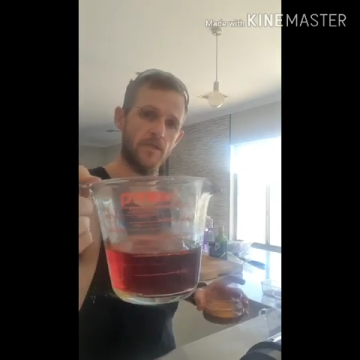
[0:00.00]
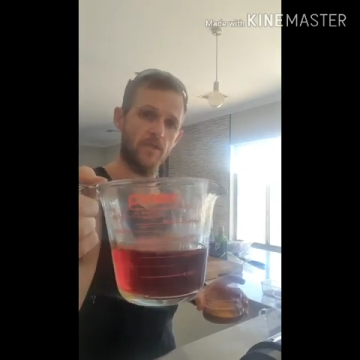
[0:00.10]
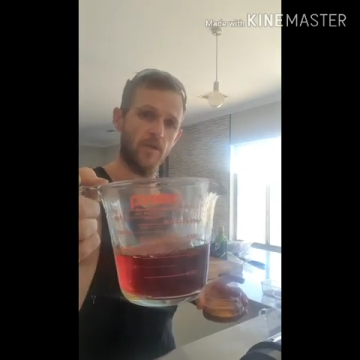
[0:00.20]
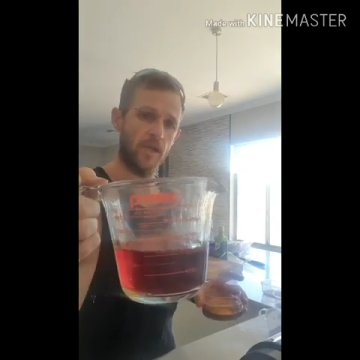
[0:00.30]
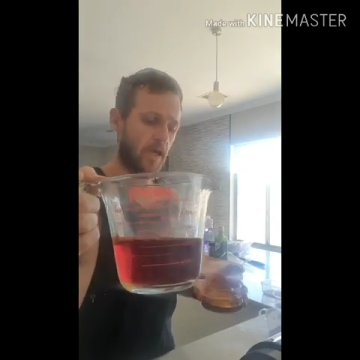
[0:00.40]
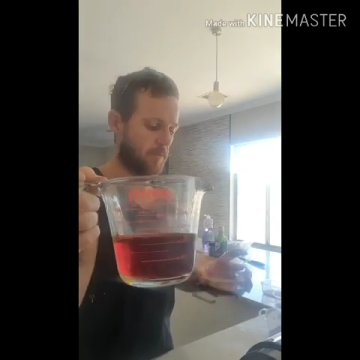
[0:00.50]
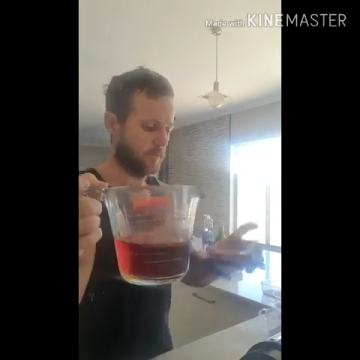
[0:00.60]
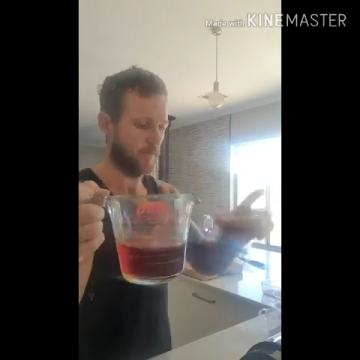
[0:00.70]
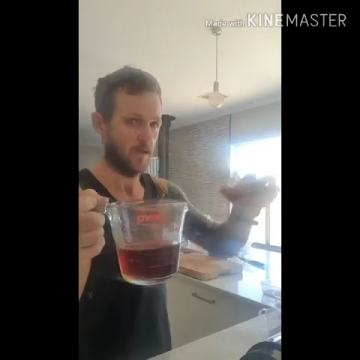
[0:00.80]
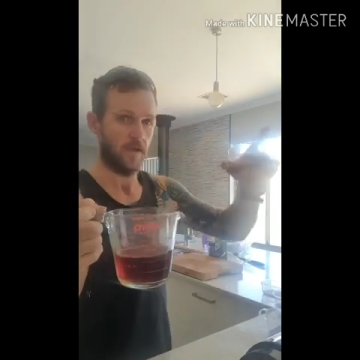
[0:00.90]
So I've got a
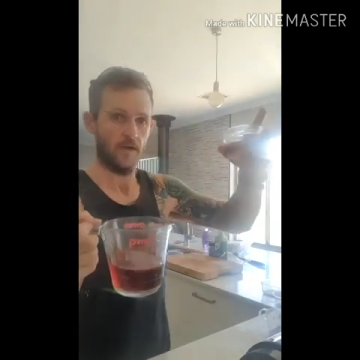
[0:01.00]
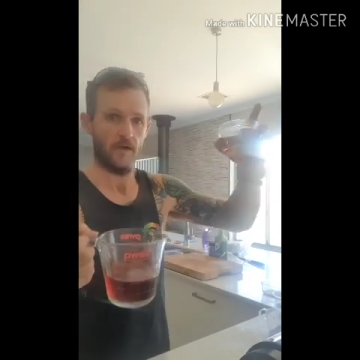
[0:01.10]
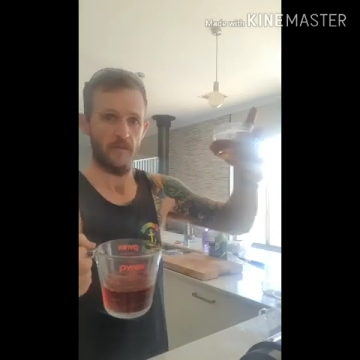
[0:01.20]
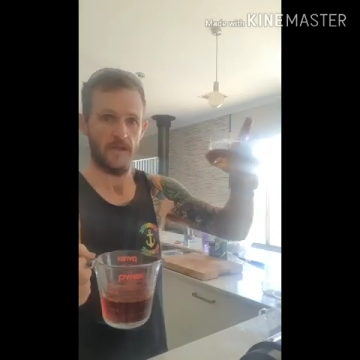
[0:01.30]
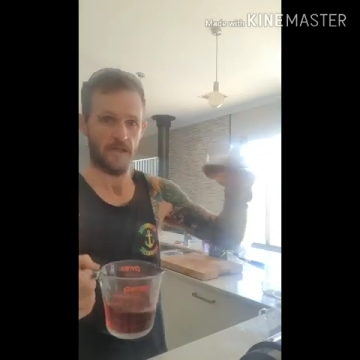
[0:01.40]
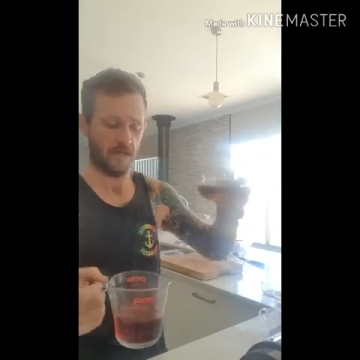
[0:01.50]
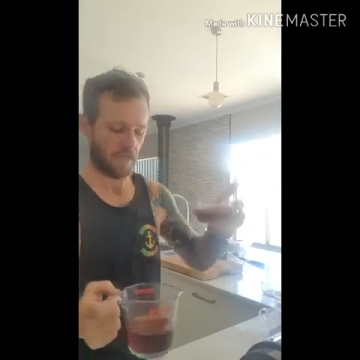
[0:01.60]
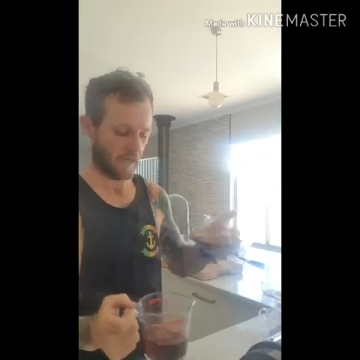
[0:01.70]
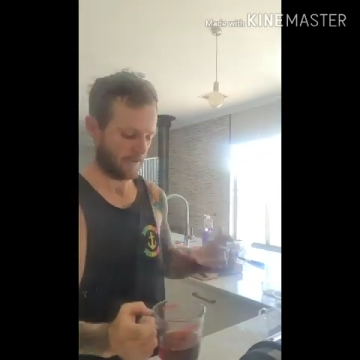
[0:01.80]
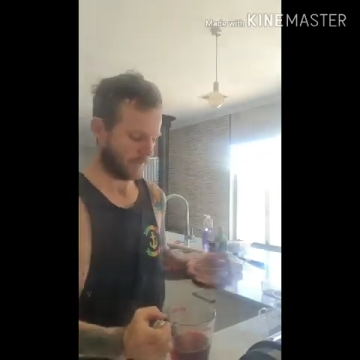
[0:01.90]
cup, I've got to measure out
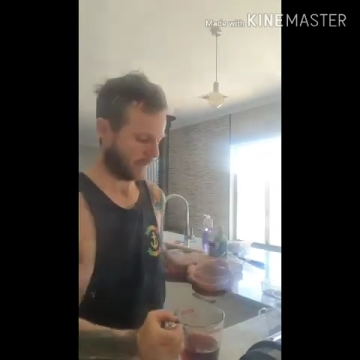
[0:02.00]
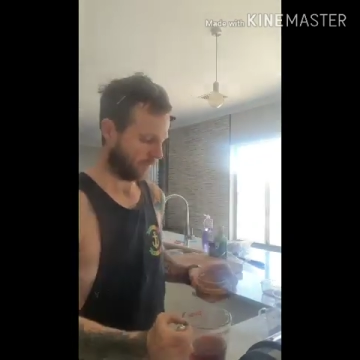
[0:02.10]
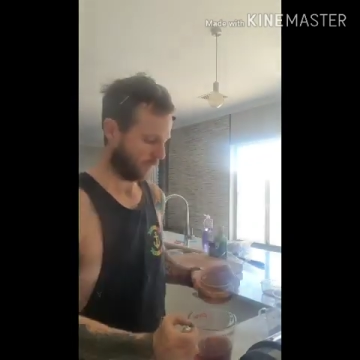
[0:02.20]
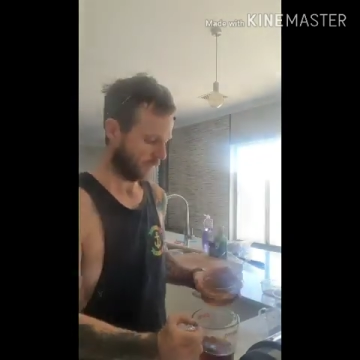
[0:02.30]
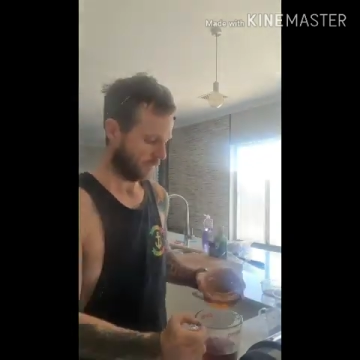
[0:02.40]
half a cup